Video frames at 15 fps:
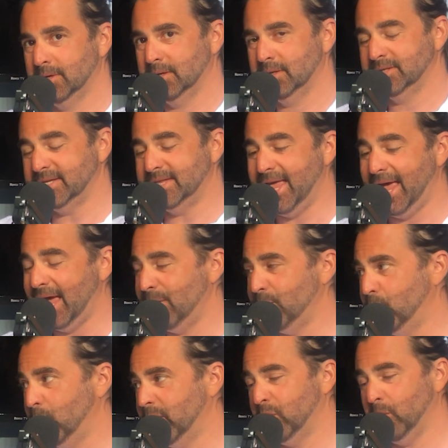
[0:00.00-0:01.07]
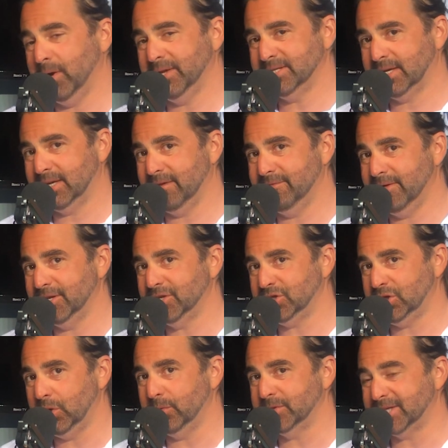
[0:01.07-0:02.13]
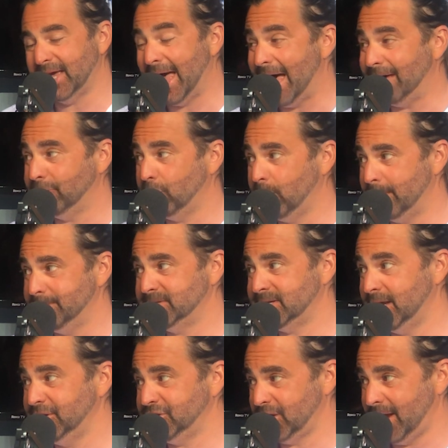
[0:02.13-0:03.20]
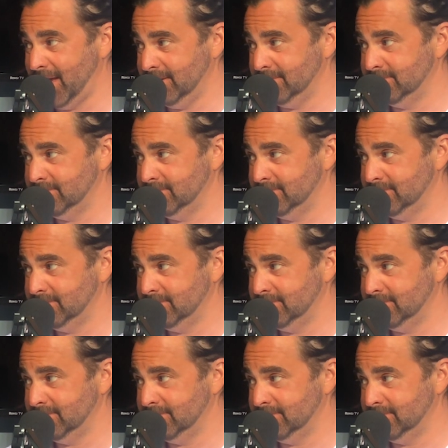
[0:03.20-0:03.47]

Today, we're going to convince you to have a website chat